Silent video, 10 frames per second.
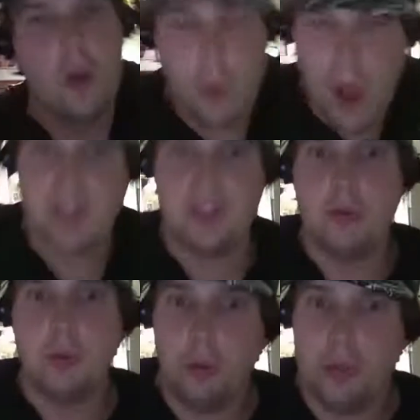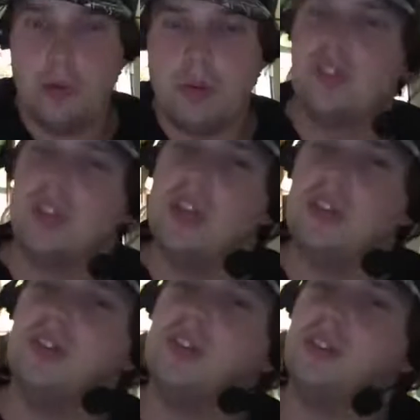who I think will be the worst in
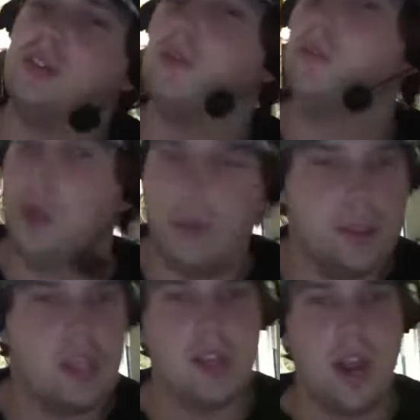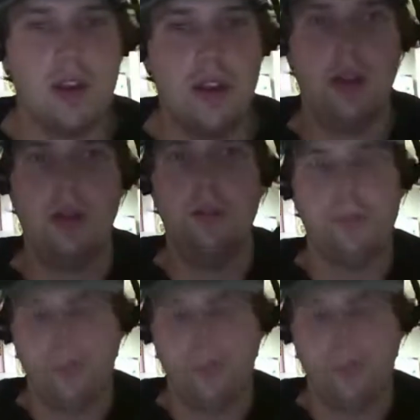season throughout the entire year.